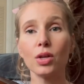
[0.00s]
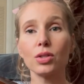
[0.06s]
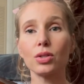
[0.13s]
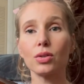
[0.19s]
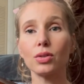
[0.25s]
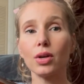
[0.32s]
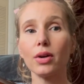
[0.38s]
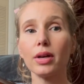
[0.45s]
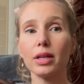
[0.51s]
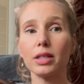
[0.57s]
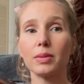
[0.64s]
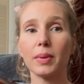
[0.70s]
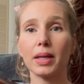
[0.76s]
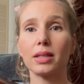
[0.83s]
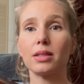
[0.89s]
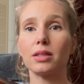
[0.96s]
So don't
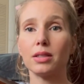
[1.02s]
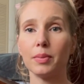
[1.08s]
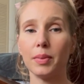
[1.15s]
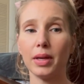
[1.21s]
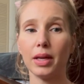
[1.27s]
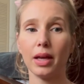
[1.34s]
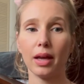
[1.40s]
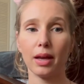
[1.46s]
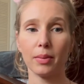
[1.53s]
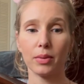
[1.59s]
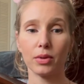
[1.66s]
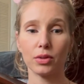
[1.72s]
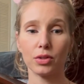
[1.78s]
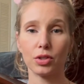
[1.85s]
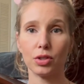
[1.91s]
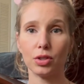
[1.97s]
expect to be
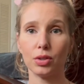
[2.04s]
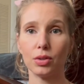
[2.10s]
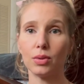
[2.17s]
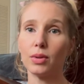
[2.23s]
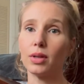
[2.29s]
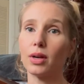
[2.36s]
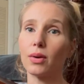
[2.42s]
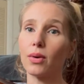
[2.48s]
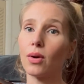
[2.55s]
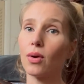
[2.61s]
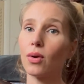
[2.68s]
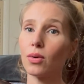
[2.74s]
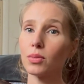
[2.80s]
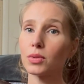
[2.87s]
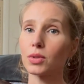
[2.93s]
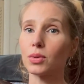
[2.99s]
able to,
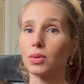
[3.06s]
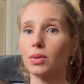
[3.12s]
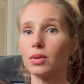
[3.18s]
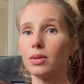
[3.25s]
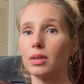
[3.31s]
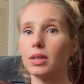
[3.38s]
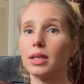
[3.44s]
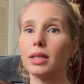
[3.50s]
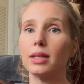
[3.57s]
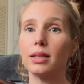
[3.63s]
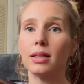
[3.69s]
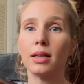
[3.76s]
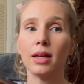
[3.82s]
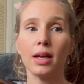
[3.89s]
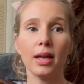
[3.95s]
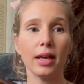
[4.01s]
homeschool and
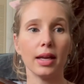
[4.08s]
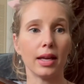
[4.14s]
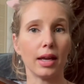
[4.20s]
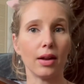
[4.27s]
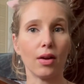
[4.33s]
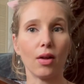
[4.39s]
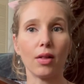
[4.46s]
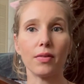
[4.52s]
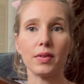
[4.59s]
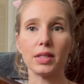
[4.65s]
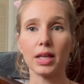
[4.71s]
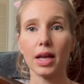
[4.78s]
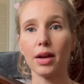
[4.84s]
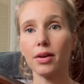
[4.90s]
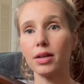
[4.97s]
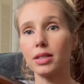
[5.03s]
get all of these
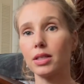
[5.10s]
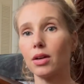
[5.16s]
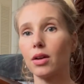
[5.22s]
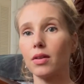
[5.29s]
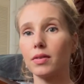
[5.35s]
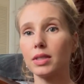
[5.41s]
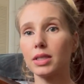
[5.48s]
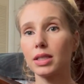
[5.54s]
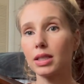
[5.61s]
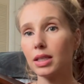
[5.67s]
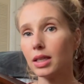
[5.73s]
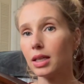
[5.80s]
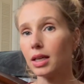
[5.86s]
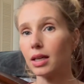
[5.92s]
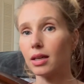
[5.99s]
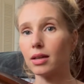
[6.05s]
errands and all of this
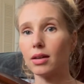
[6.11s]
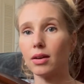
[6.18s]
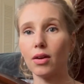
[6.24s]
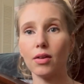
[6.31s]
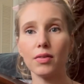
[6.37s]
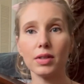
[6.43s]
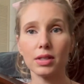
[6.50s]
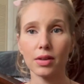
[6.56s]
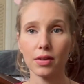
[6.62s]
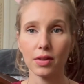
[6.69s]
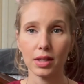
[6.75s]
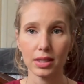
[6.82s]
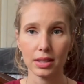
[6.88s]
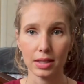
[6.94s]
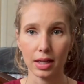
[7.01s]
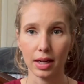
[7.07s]
cleaning and all these other
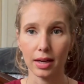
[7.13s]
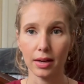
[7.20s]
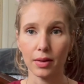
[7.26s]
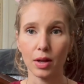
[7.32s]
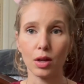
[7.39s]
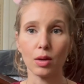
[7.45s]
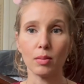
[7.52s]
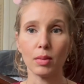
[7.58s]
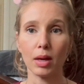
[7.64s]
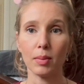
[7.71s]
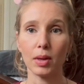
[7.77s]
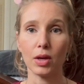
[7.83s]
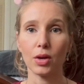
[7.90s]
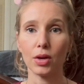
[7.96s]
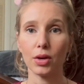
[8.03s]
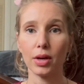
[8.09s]
things done that you
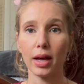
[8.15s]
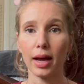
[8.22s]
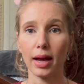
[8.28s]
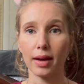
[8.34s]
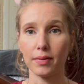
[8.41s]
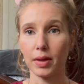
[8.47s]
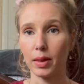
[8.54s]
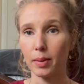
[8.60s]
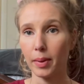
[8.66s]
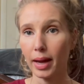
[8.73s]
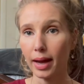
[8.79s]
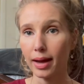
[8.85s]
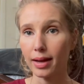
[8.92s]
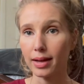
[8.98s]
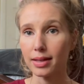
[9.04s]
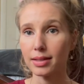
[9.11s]
maybe could have in the
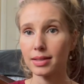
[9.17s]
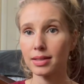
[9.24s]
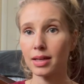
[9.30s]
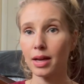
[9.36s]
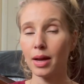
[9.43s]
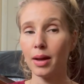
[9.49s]
past,